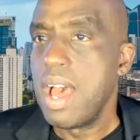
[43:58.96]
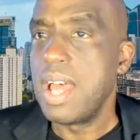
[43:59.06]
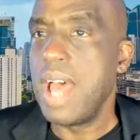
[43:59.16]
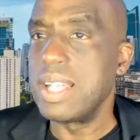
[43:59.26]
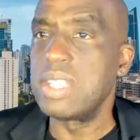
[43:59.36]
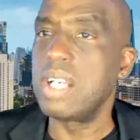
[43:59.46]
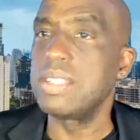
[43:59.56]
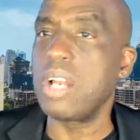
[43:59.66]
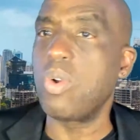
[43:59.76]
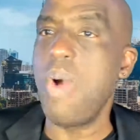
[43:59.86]
The duck
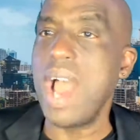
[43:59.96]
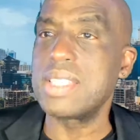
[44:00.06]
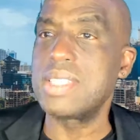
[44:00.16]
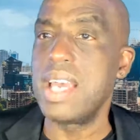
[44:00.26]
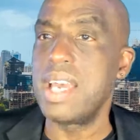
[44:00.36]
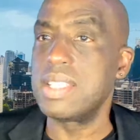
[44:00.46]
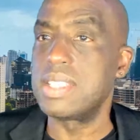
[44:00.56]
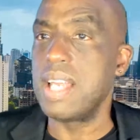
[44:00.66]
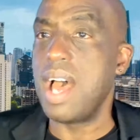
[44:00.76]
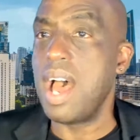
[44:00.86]
that quacks
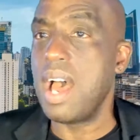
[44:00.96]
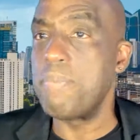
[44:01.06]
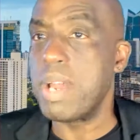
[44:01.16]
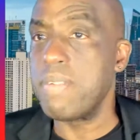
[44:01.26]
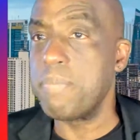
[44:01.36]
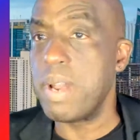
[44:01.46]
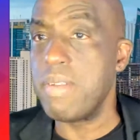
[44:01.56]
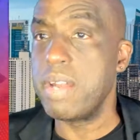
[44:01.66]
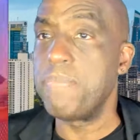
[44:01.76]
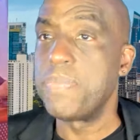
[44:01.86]
says, para
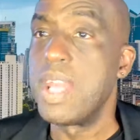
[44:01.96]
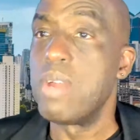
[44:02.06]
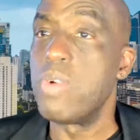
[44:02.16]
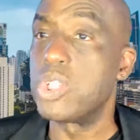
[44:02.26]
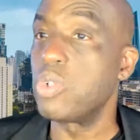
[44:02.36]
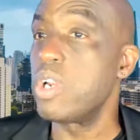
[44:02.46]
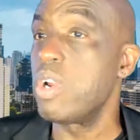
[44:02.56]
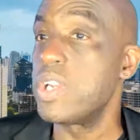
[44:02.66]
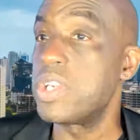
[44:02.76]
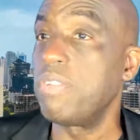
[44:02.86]
ver, restore the
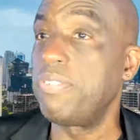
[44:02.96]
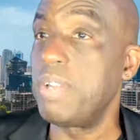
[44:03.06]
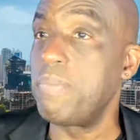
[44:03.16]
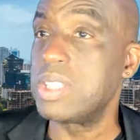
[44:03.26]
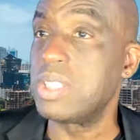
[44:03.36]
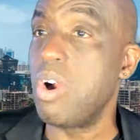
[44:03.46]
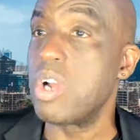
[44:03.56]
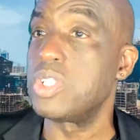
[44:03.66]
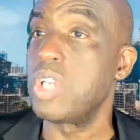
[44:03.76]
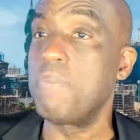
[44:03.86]
original filibuster or
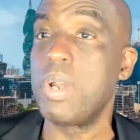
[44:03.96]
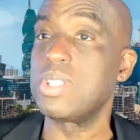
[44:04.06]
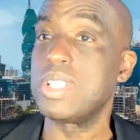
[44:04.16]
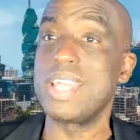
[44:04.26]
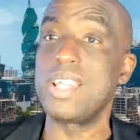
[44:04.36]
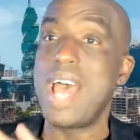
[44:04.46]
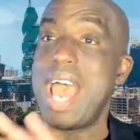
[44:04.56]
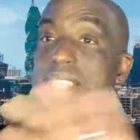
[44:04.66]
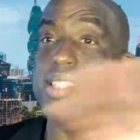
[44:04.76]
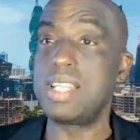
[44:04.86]
dump it all together.
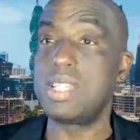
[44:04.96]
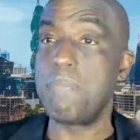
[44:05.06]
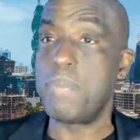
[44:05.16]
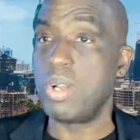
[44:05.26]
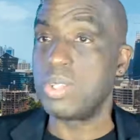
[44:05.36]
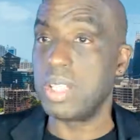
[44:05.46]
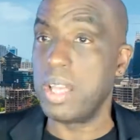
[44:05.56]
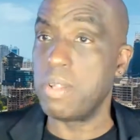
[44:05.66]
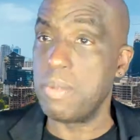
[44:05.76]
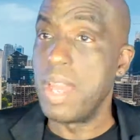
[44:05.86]
I say dump it all
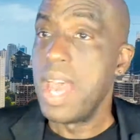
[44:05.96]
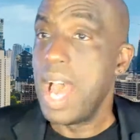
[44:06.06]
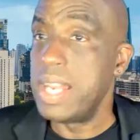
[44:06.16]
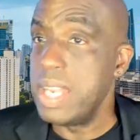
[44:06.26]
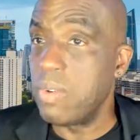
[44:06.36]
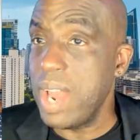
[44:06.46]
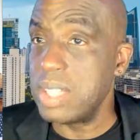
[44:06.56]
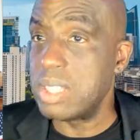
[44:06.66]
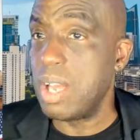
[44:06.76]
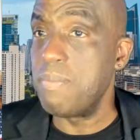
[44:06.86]
together. Lee
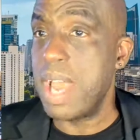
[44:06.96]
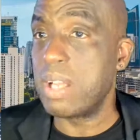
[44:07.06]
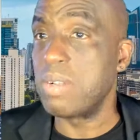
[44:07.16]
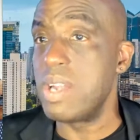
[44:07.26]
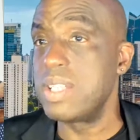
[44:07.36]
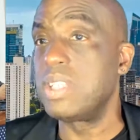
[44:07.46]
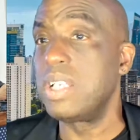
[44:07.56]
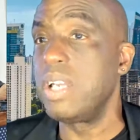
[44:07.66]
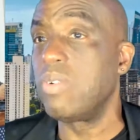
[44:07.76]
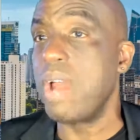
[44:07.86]
Grant, Michael Rudnick to
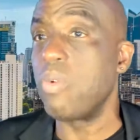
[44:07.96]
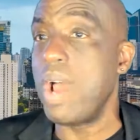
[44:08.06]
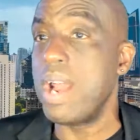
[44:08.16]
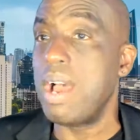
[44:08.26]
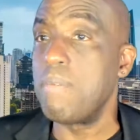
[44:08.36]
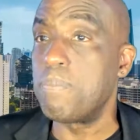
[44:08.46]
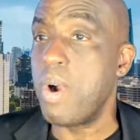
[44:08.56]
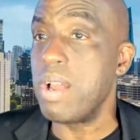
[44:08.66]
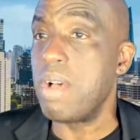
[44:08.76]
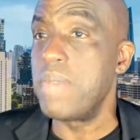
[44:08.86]
Lee Grant, what
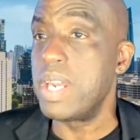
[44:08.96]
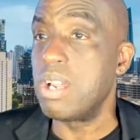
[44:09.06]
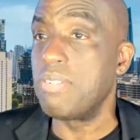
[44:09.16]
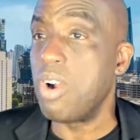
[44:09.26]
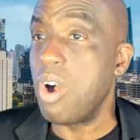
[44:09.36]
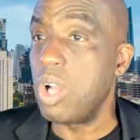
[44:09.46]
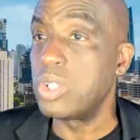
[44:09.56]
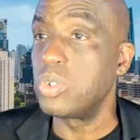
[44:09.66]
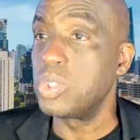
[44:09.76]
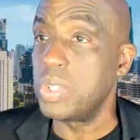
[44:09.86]
part of Medicare for all
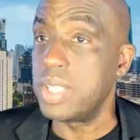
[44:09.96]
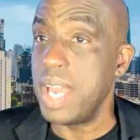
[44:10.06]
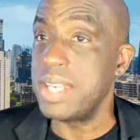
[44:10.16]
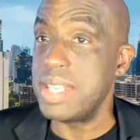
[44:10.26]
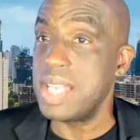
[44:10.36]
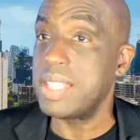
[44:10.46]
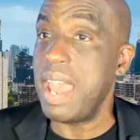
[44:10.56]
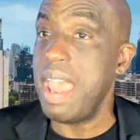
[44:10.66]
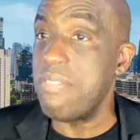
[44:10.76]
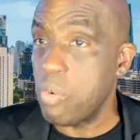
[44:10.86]
don't you get? Yes,
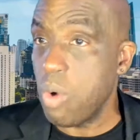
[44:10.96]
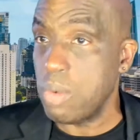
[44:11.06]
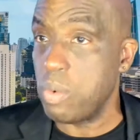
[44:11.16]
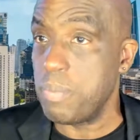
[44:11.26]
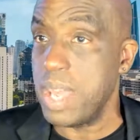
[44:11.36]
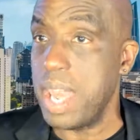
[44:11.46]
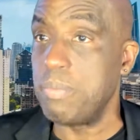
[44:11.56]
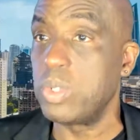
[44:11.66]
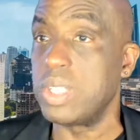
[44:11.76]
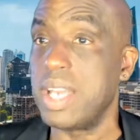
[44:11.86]
everyone would be
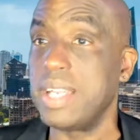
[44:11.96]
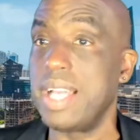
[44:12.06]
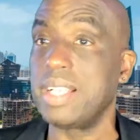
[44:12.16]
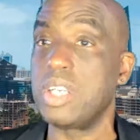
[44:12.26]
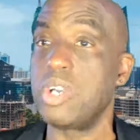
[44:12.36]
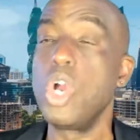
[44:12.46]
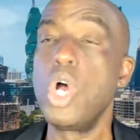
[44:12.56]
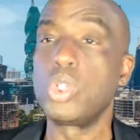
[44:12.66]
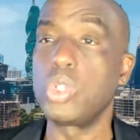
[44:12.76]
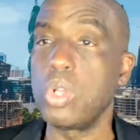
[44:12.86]
able to get health care.
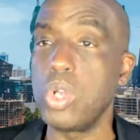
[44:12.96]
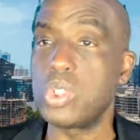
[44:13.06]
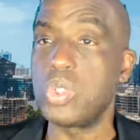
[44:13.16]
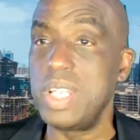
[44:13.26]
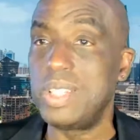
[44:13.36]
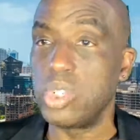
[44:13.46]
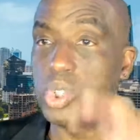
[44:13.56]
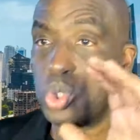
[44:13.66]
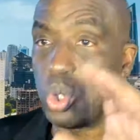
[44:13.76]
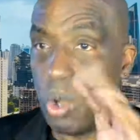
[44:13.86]
Todos,
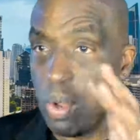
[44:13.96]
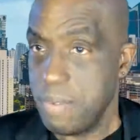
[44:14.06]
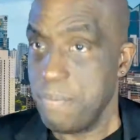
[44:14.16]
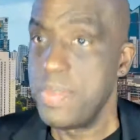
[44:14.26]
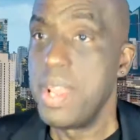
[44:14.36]
toditos, todon.